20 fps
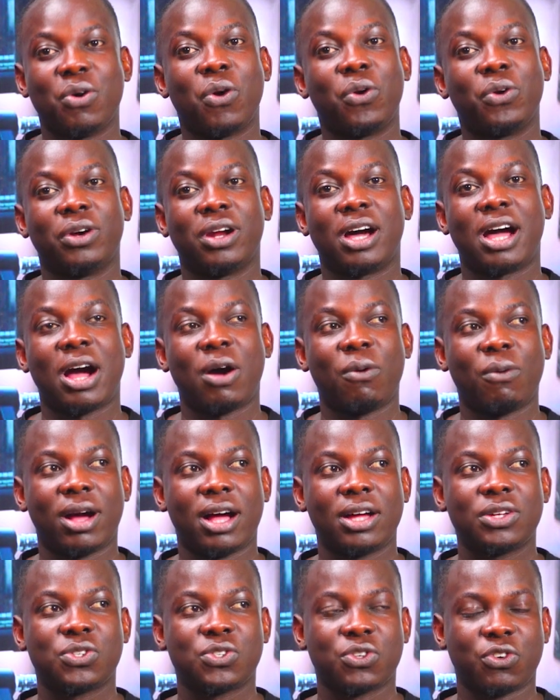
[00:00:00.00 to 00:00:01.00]
on
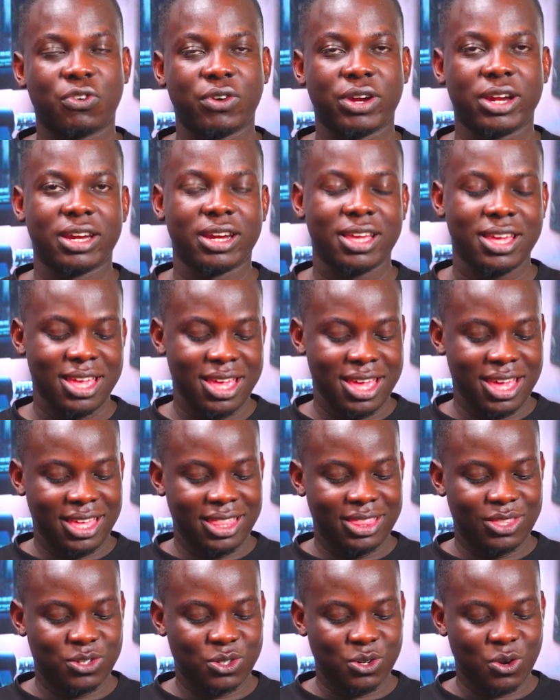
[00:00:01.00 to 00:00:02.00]
our screen.
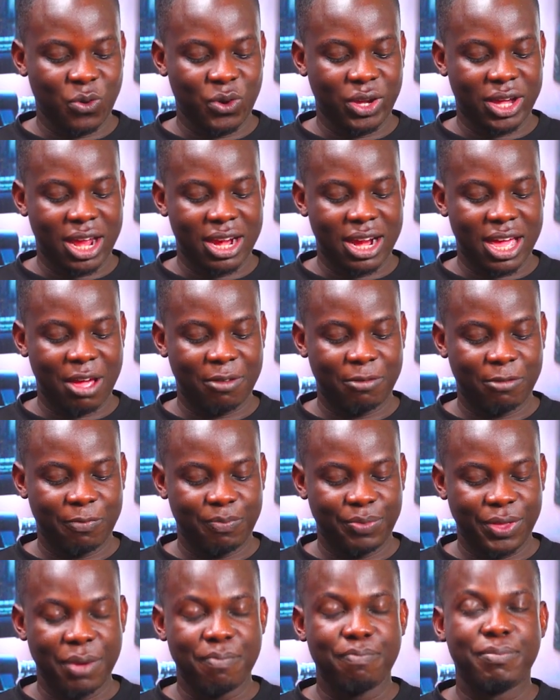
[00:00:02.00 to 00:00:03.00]
So we can have
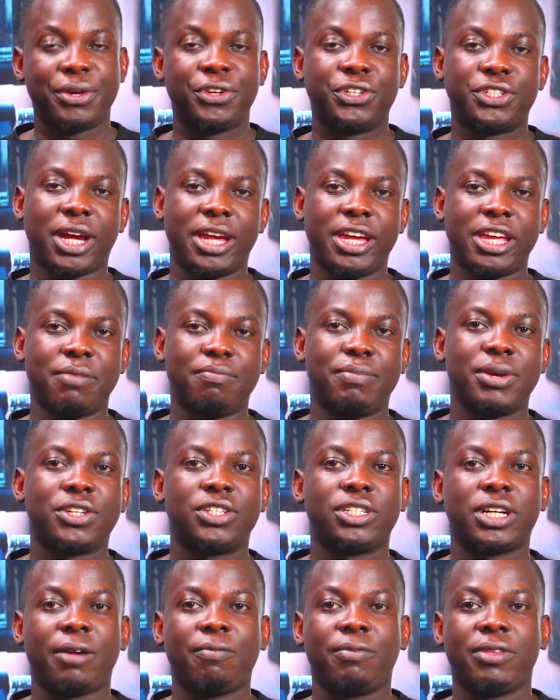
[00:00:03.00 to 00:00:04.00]
a picture in
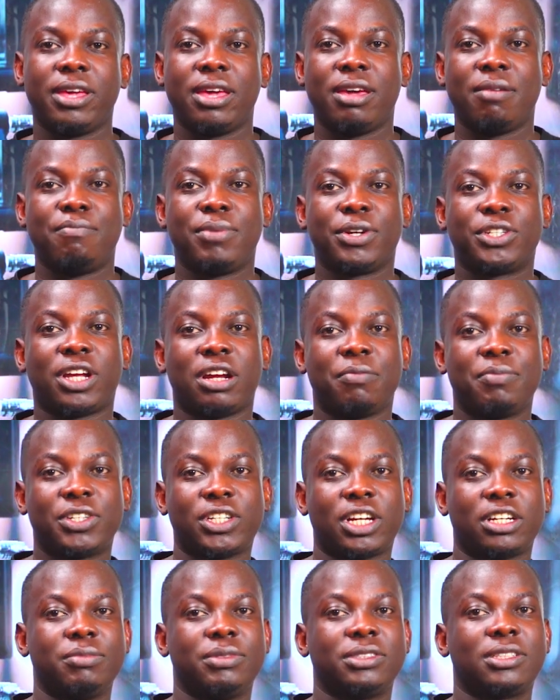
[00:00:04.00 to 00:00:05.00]
picture. Picture in
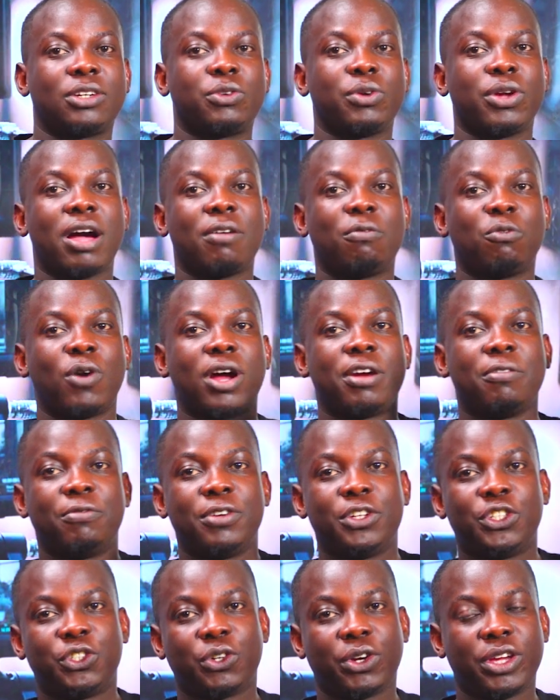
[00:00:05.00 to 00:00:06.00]
picture, it means that you have one
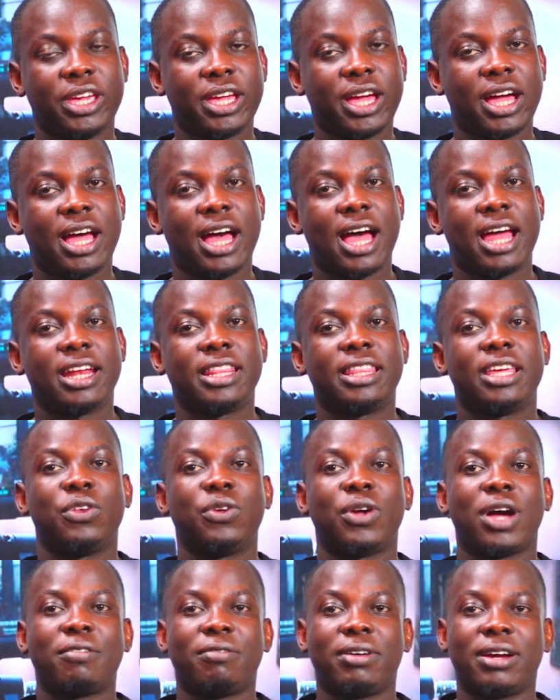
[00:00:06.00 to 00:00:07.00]
video here and then
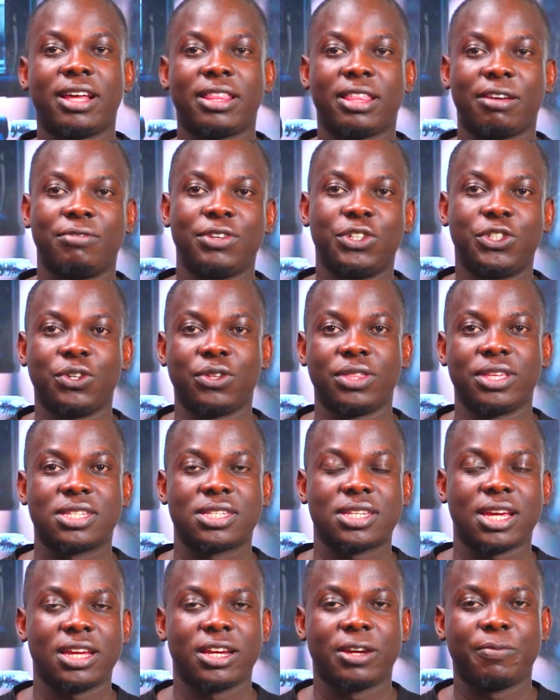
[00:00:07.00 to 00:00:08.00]
you have another video this
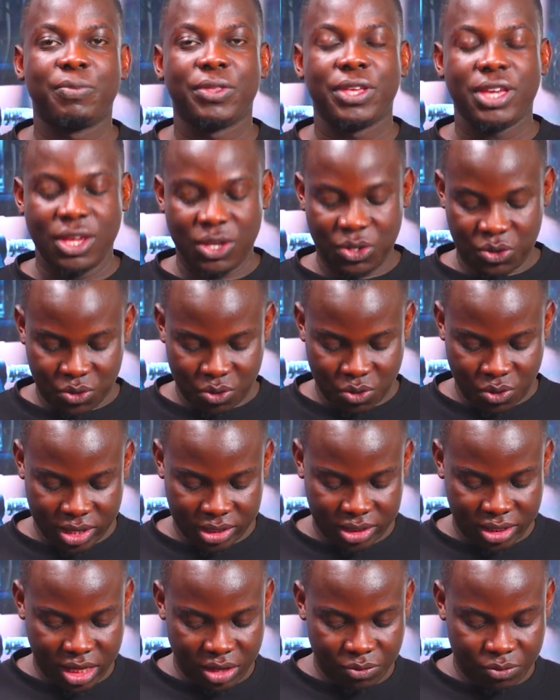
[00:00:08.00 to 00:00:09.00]
side. So
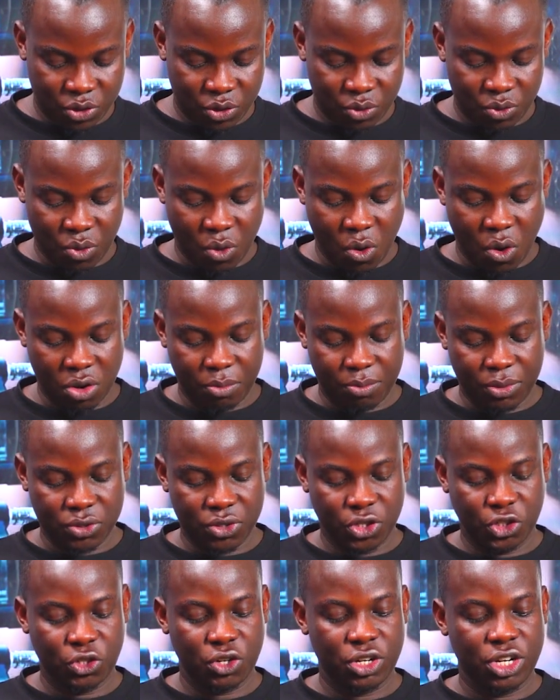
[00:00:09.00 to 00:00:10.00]
it gives you on
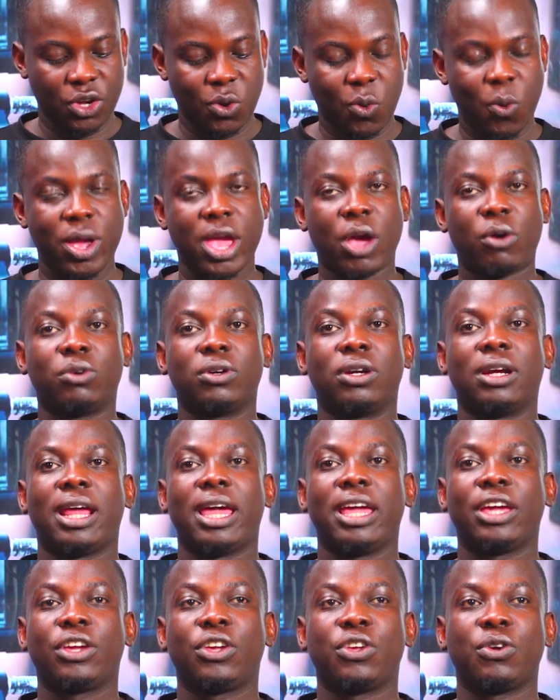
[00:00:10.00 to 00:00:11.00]
positioning where I would
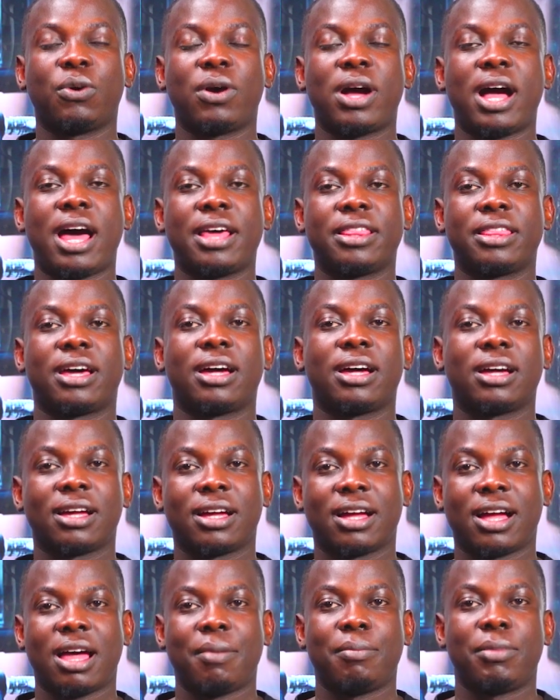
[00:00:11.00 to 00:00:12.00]
like your other
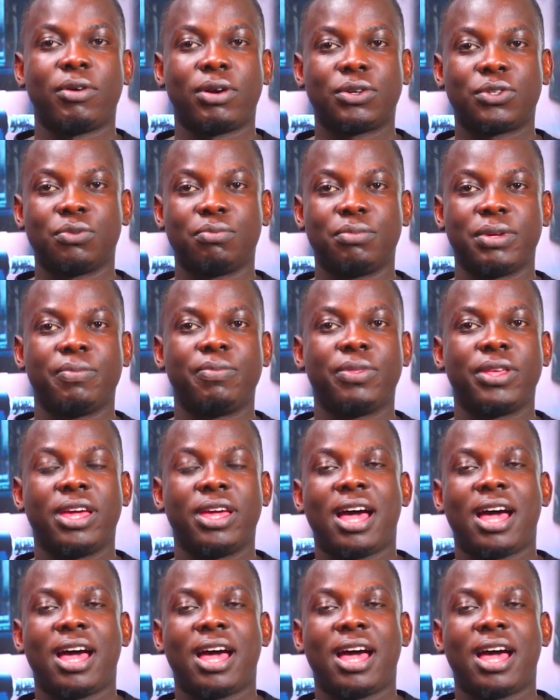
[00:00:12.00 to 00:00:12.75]
camera to be.